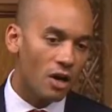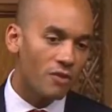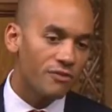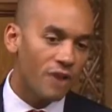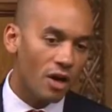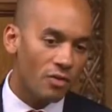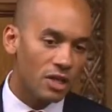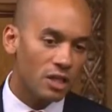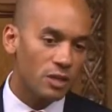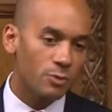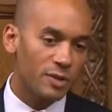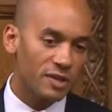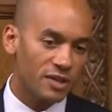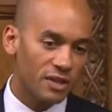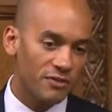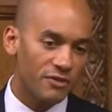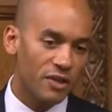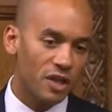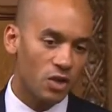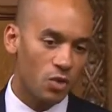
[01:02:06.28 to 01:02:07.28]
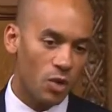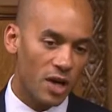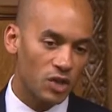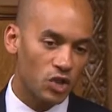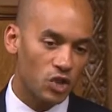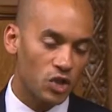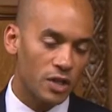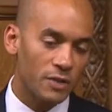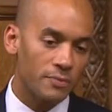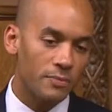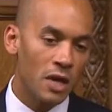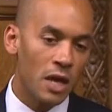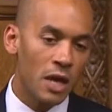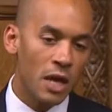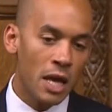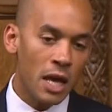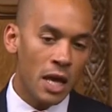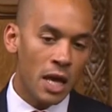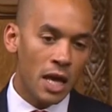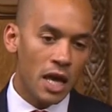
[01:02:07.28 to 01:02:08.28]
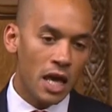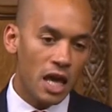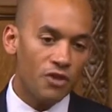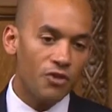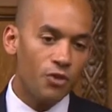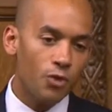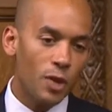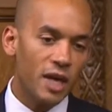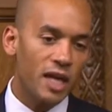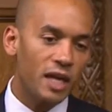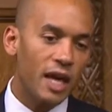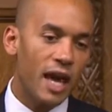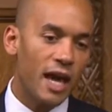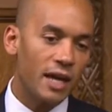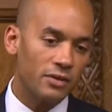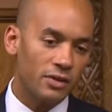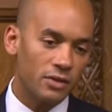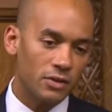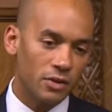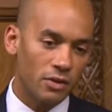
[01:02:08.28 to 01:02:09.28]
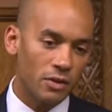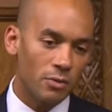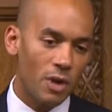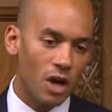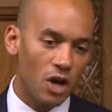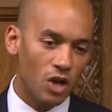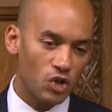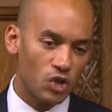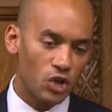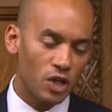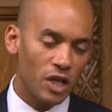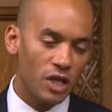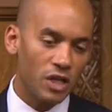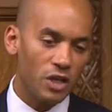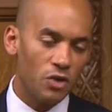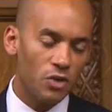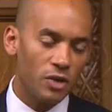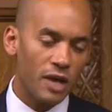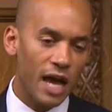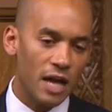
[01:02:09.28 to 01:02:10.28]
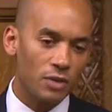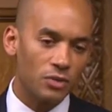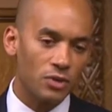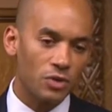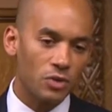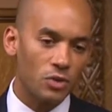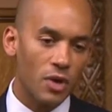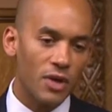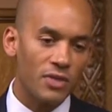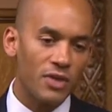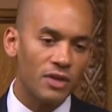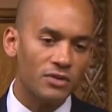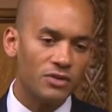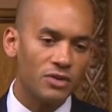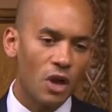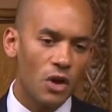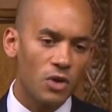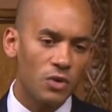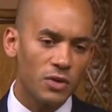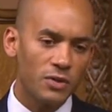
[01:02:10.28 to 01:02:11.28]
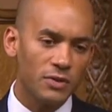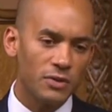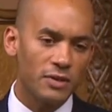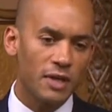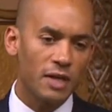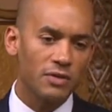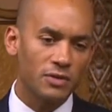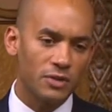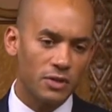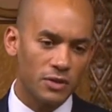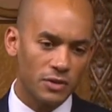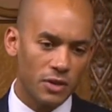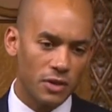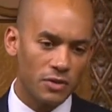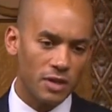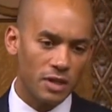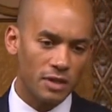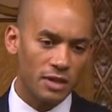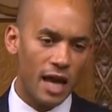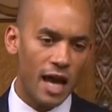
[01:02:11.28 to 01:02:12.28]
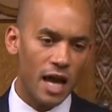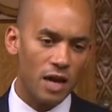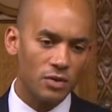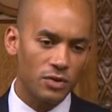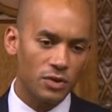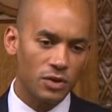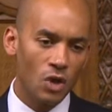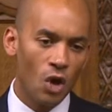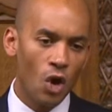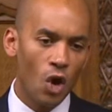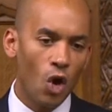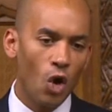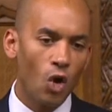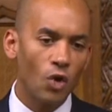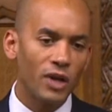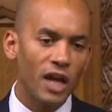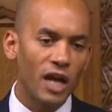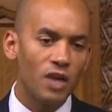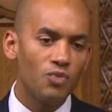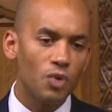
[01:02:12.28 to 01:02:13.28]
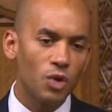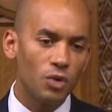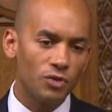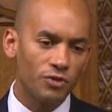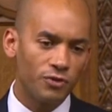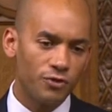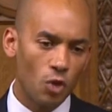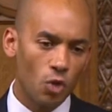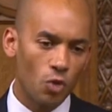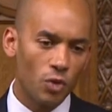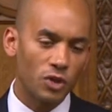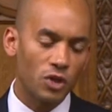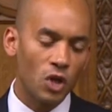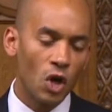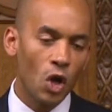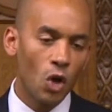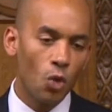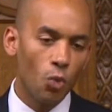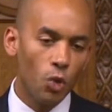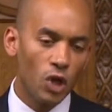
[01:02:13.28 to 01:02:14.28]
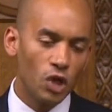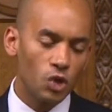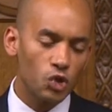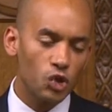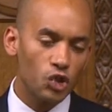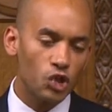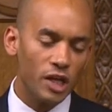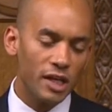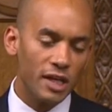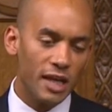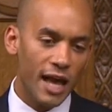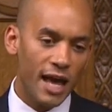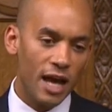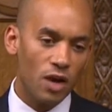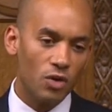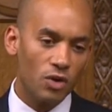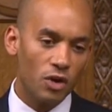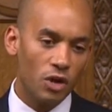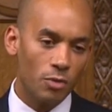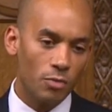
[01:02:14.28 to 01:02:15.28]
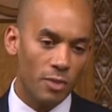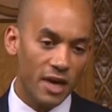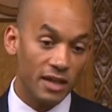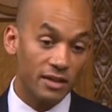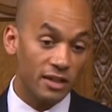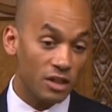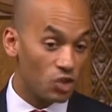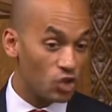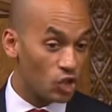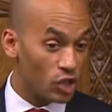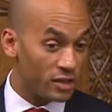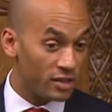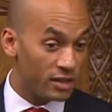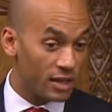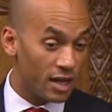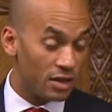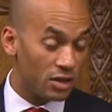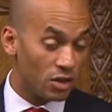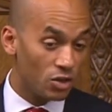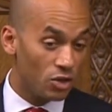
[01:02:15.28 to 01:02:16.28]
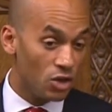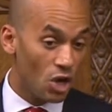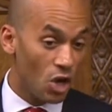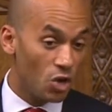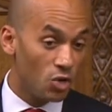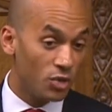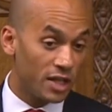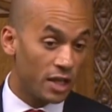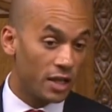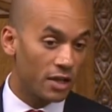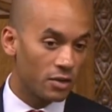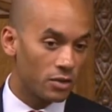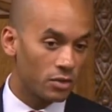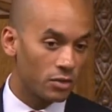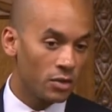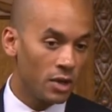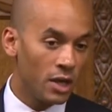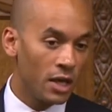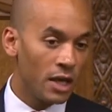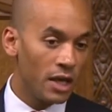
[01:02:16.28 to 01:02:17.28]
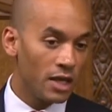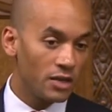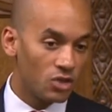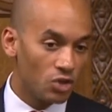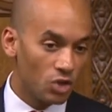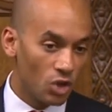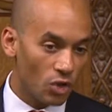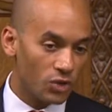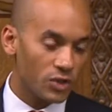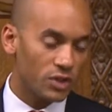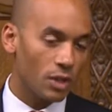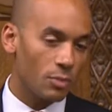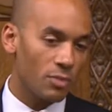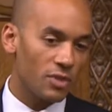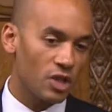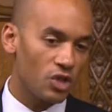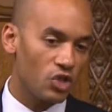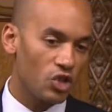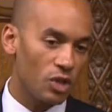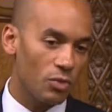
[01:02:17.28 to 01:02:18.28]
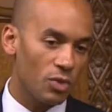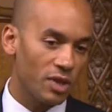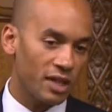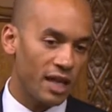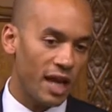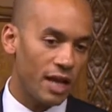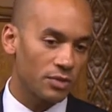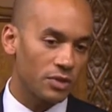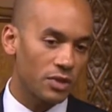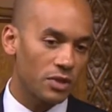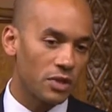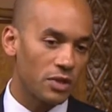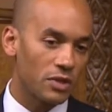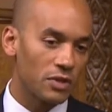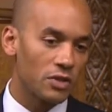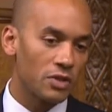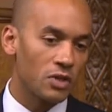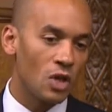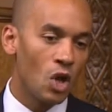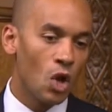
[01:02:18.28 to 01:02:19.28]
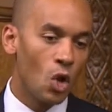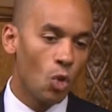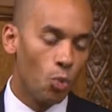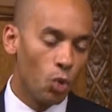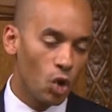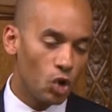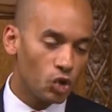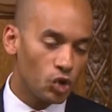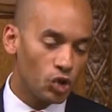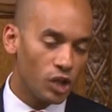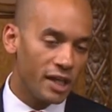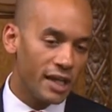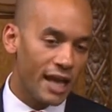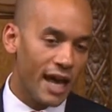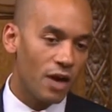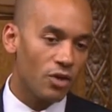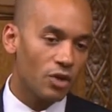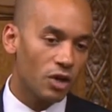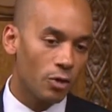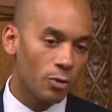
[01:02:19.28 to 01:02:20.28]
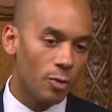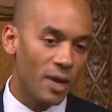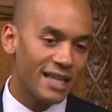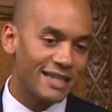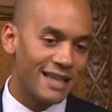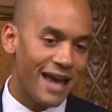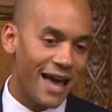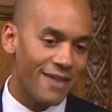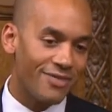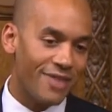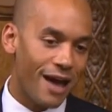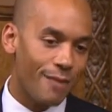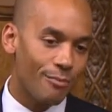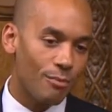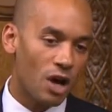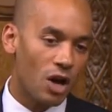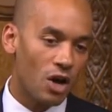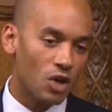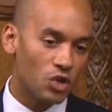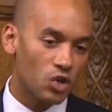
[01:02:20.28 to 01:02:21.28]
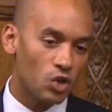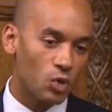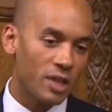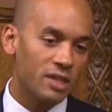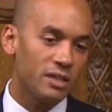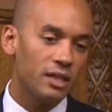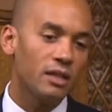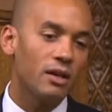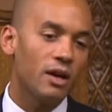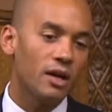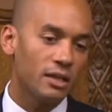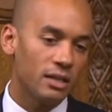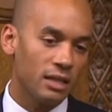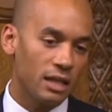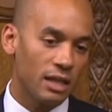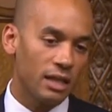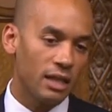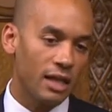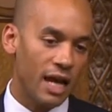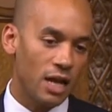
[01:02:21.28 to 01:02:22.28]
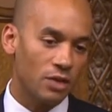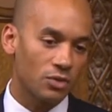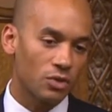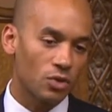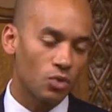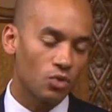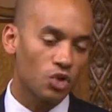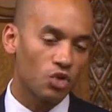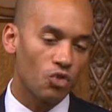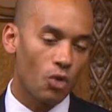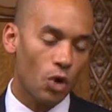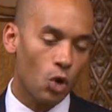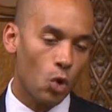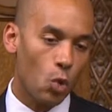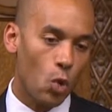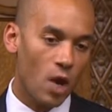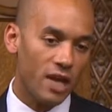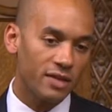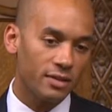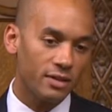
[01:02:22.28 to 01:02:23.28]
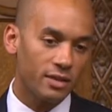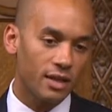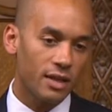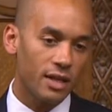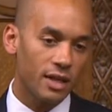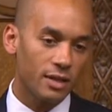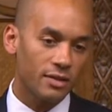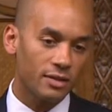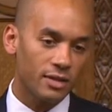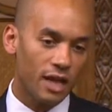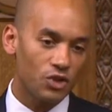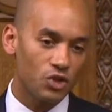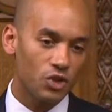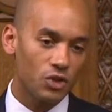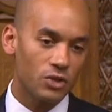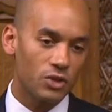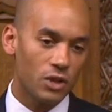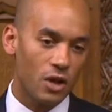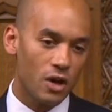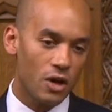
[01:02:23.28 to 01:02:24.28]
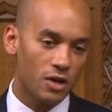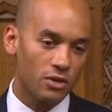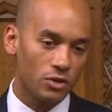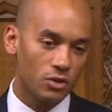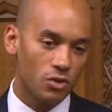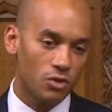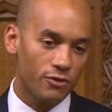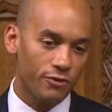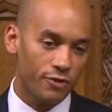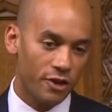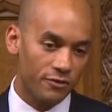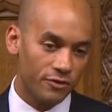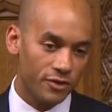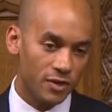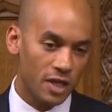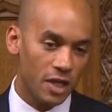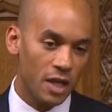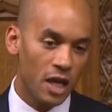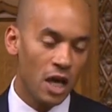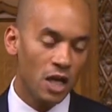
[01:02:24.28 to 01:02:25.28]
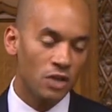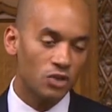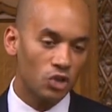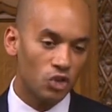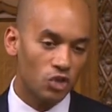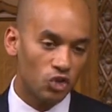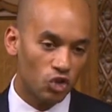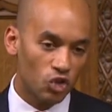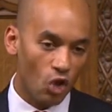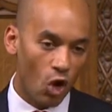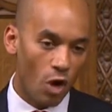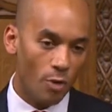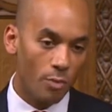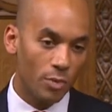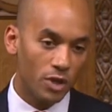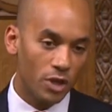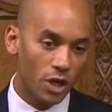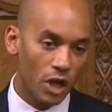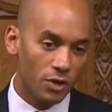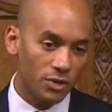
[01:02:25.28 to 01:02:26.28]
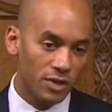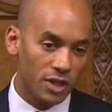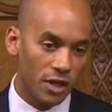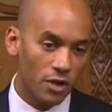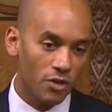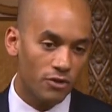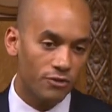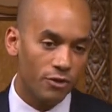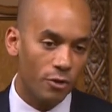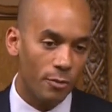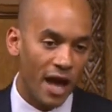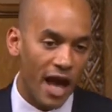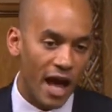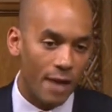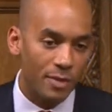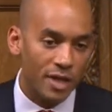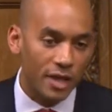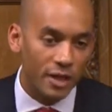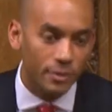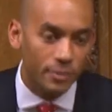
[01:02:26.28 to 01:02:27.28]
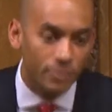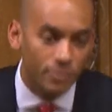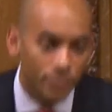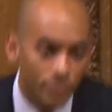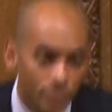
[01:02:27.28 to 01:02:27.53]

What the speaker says: her a very specific question? If we get to the March EU Council and there's no consensus in this House on a route forward, will she now commit, and she said no deal is not something she would countenance, will she now commit at that March 2019 Council to request an extension to Article 50 to stop no deal from happening?